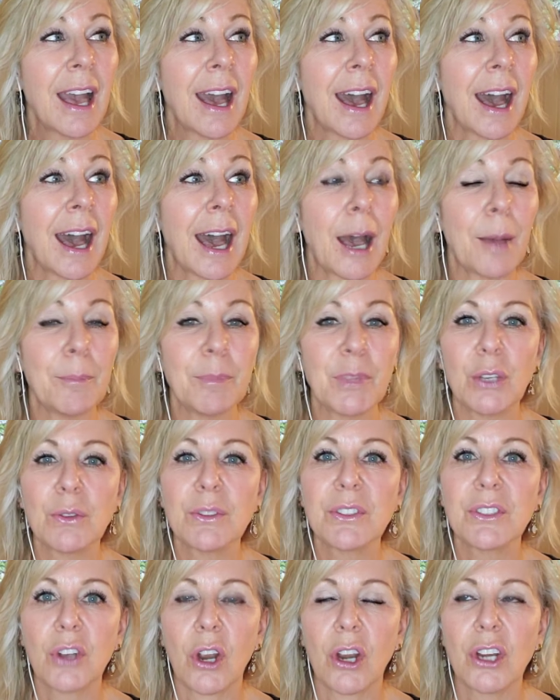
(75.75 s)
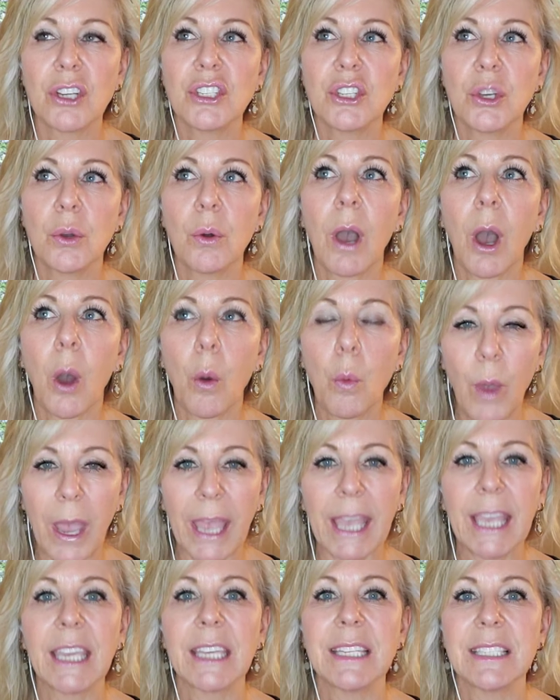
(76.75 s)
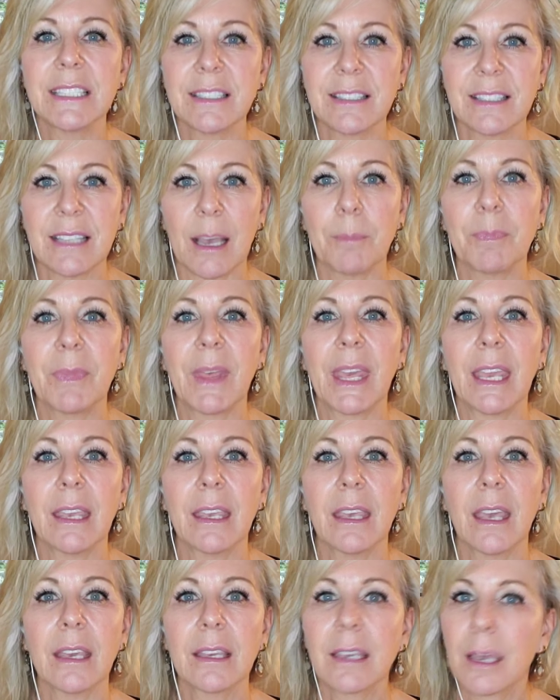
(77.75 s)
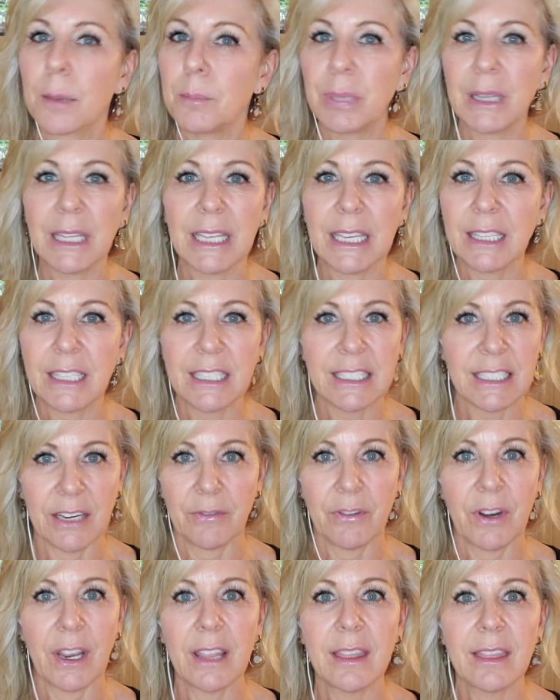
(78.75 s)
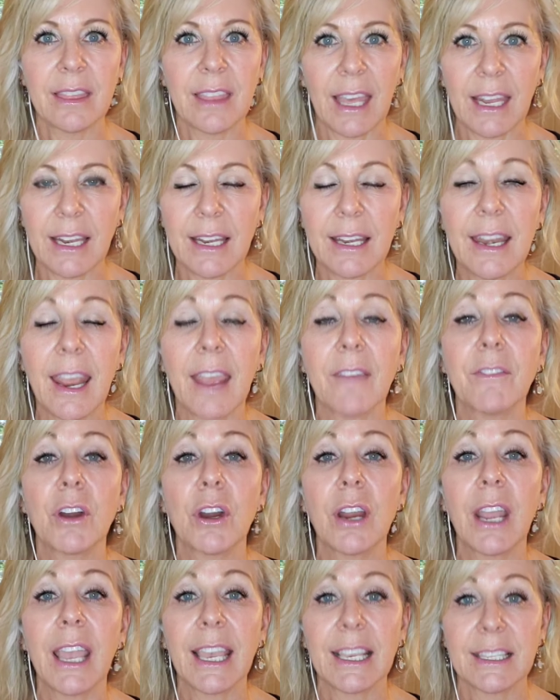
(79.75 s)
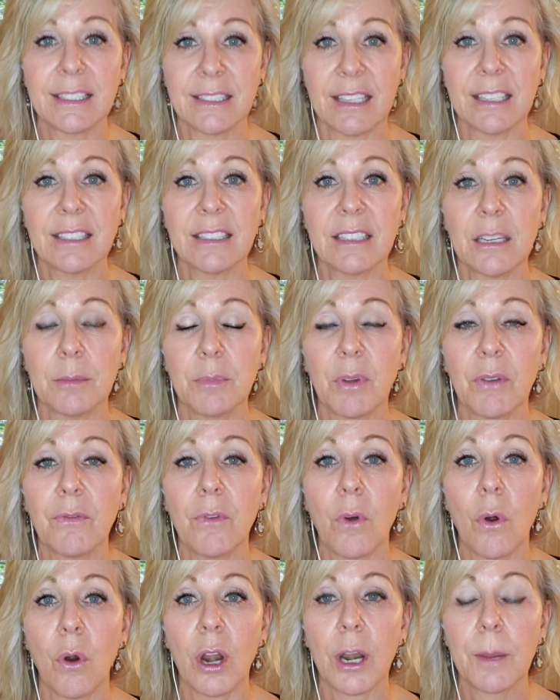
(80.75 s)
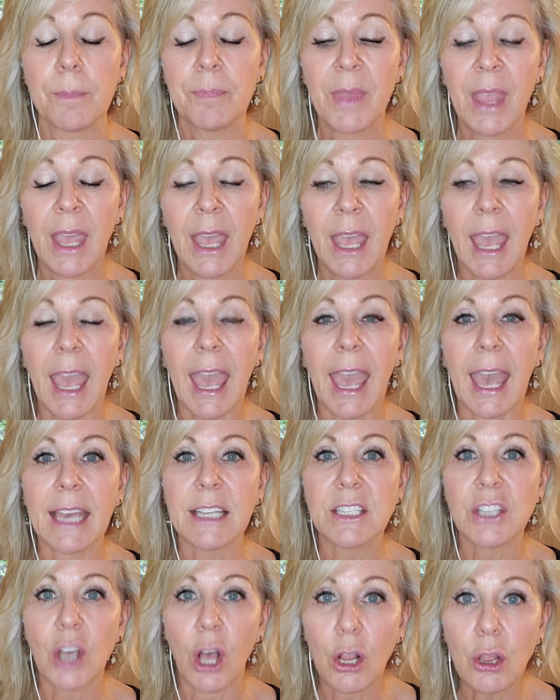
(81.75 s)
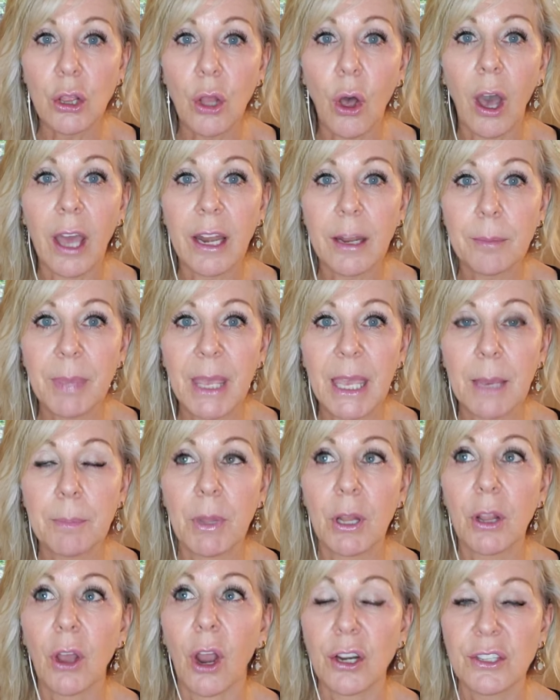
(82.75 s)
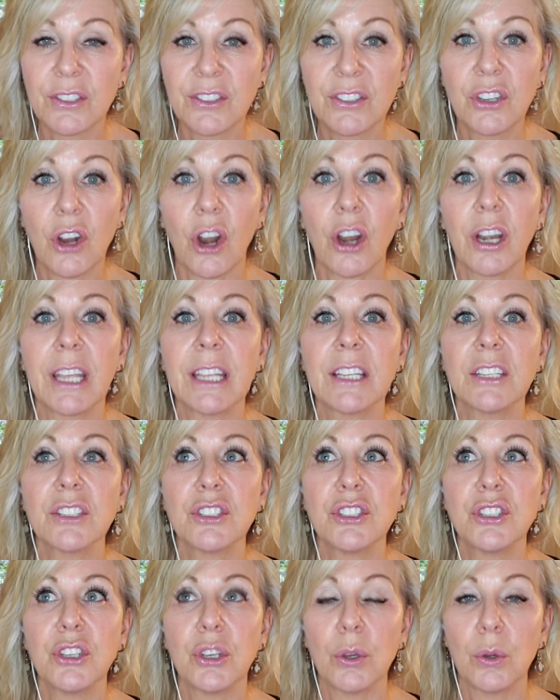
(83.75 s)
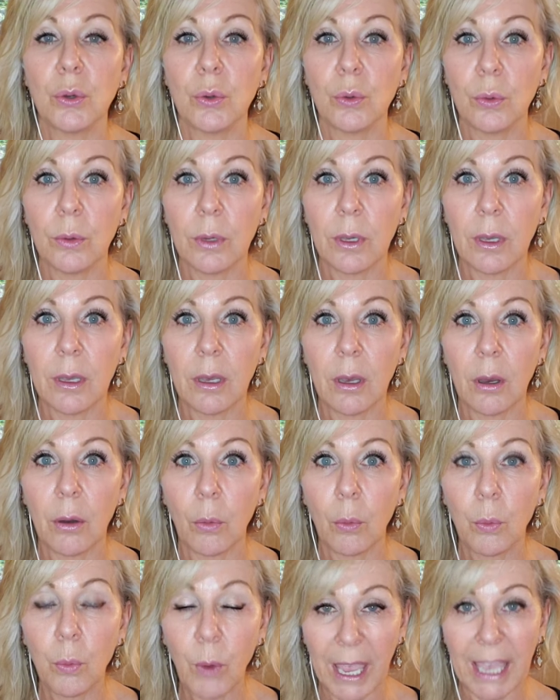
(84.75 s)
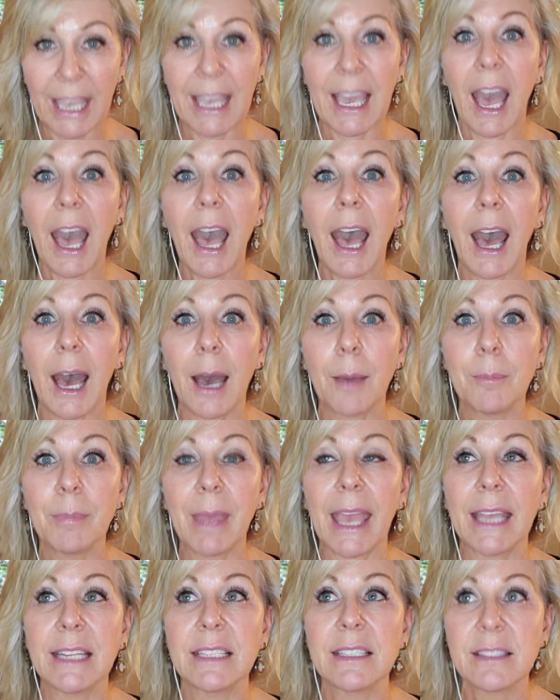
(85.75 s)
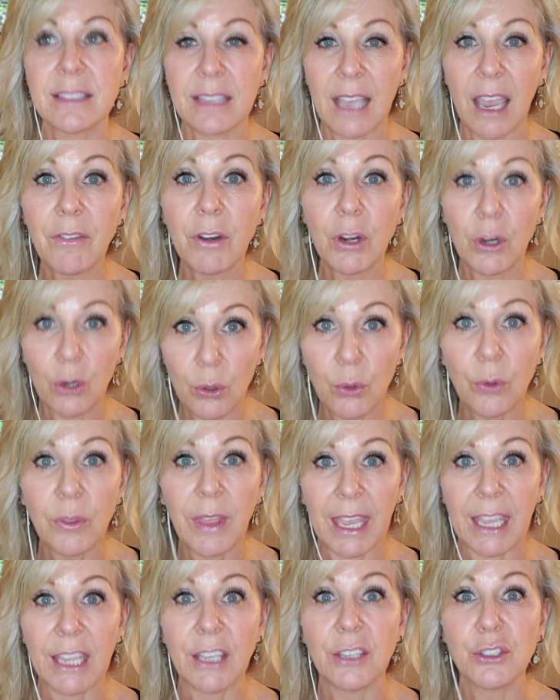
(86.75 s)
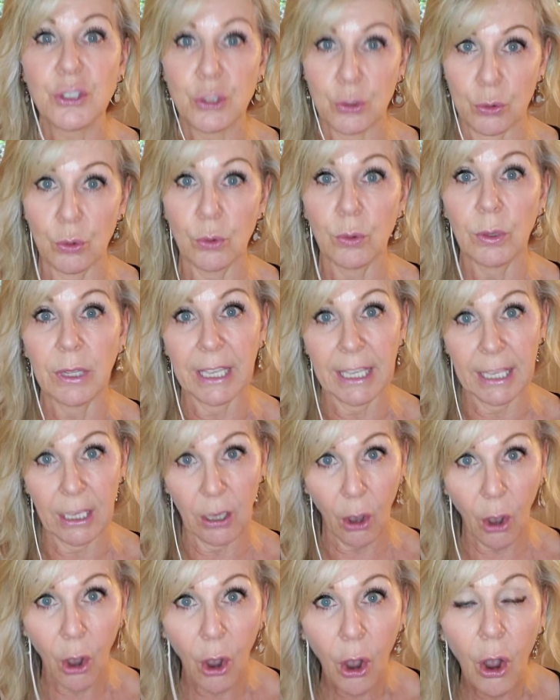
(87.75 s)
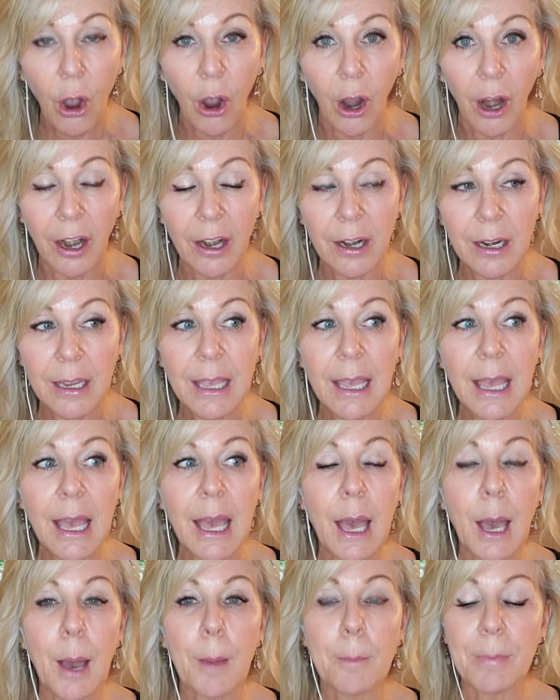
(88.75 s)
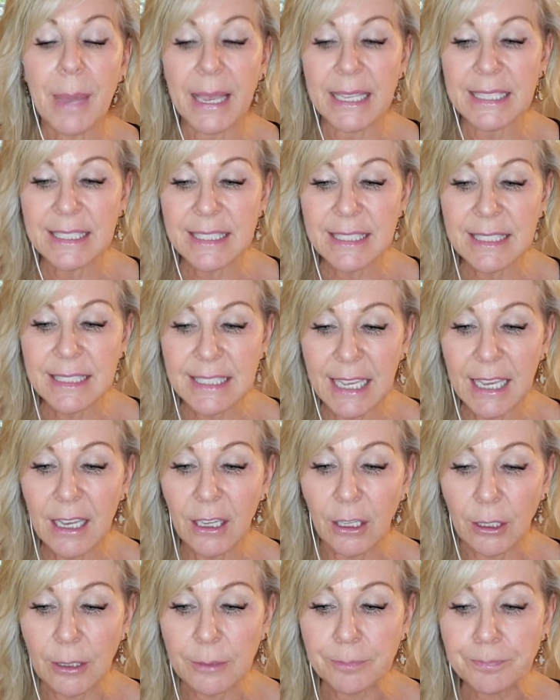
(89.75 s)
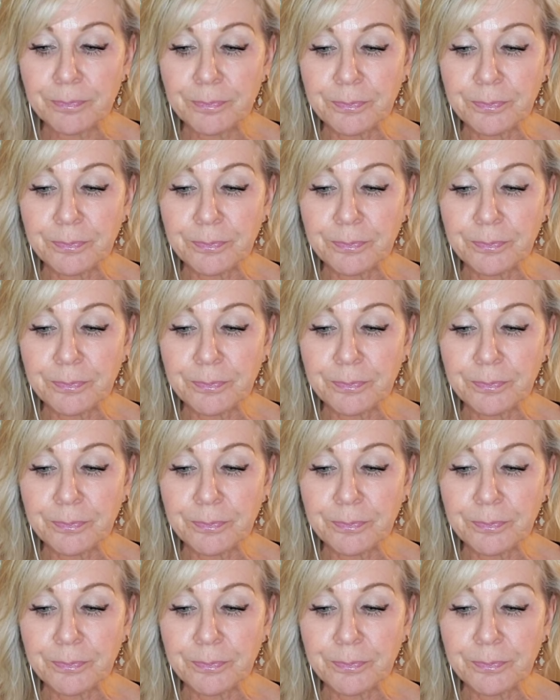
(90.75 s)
um, you start to awaken to something completely different that never existed before. And a lot of people are starting to wake up and discover who they truly are. But still,